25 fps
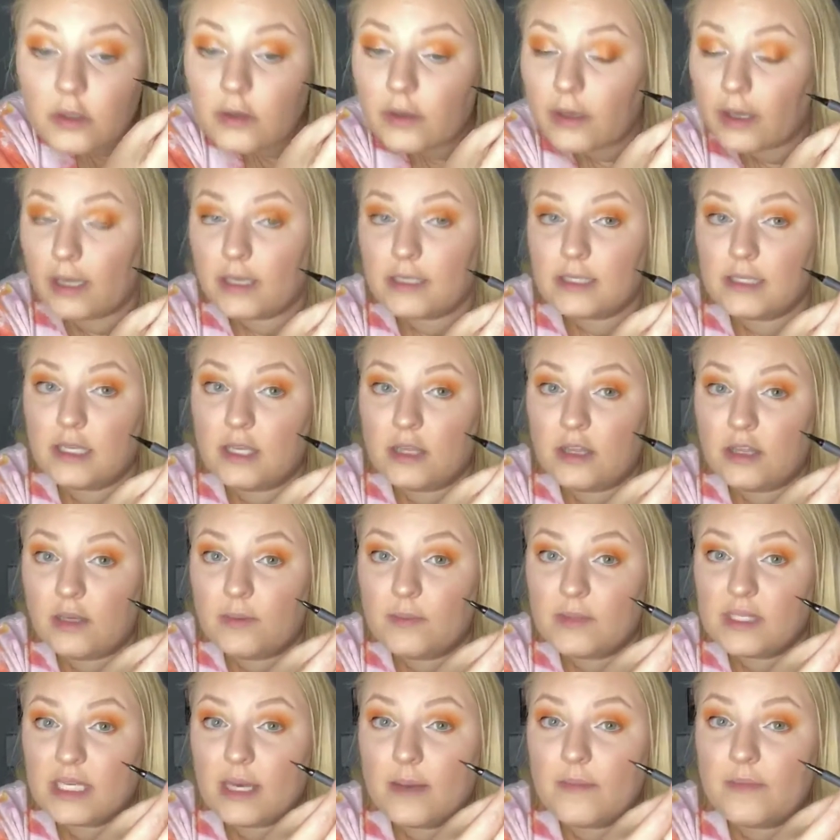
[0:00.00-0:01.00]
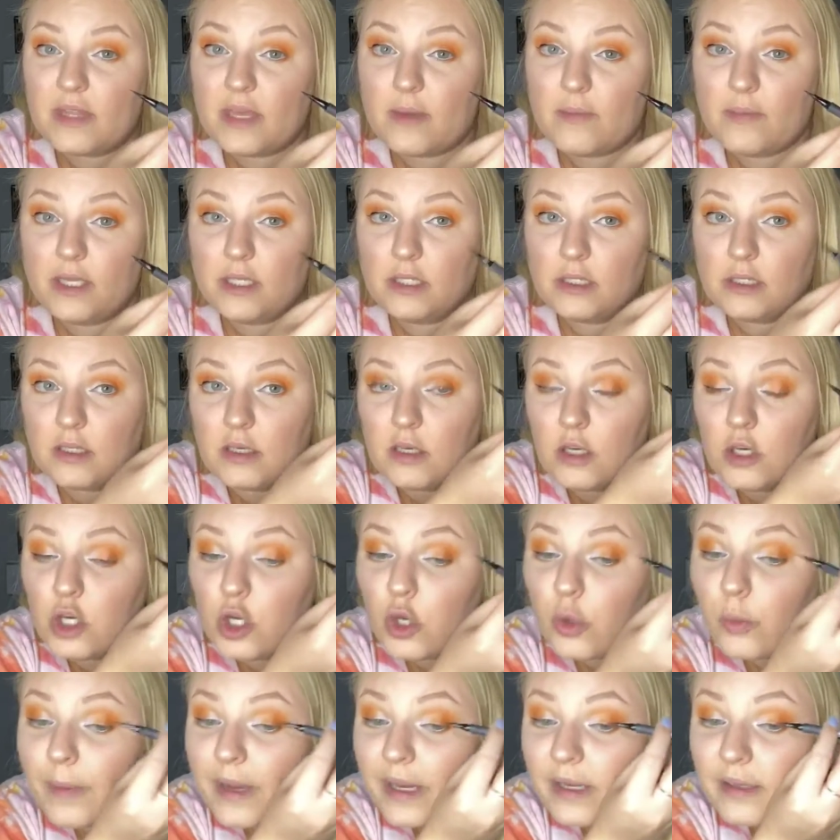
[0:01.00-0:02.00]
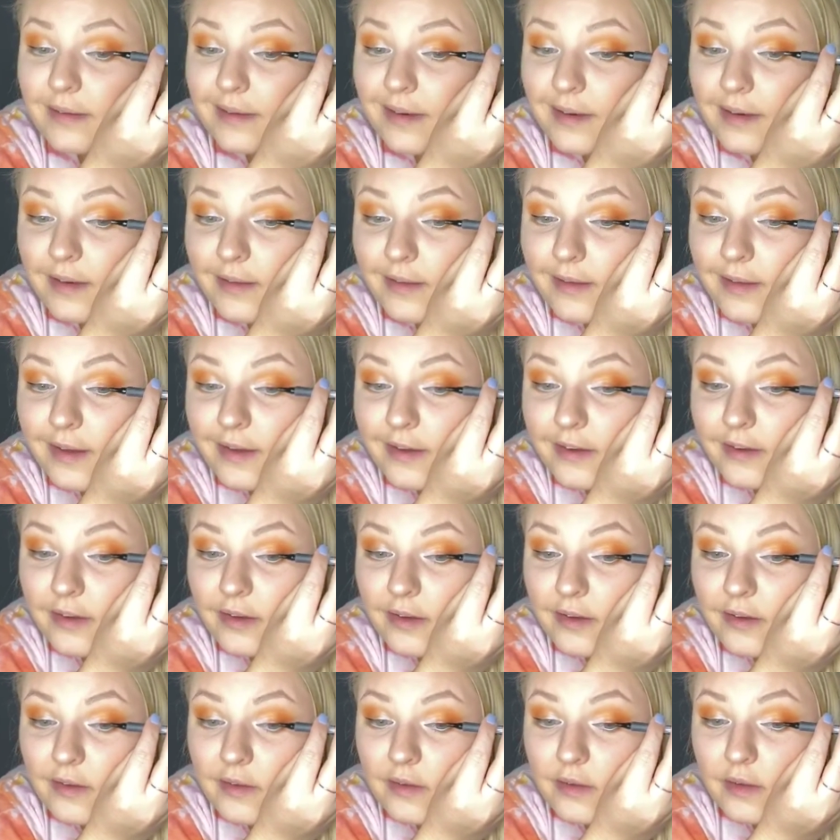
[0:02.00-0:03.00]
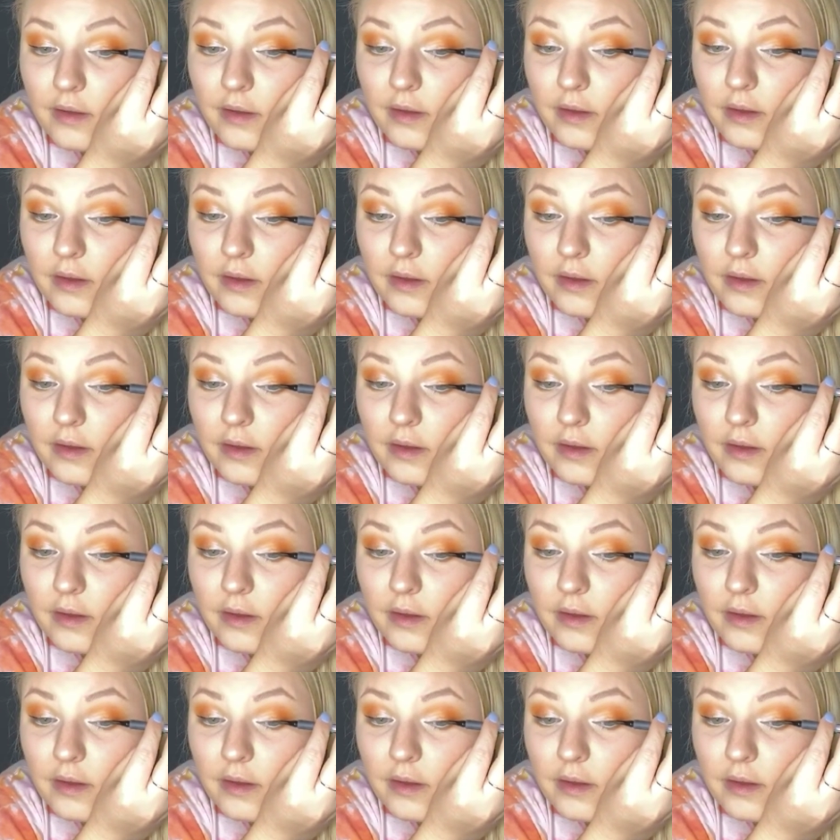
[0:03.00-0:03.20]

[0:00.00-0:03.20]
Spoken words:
Okay, I see a thumbs up. That means no magnetic lashes.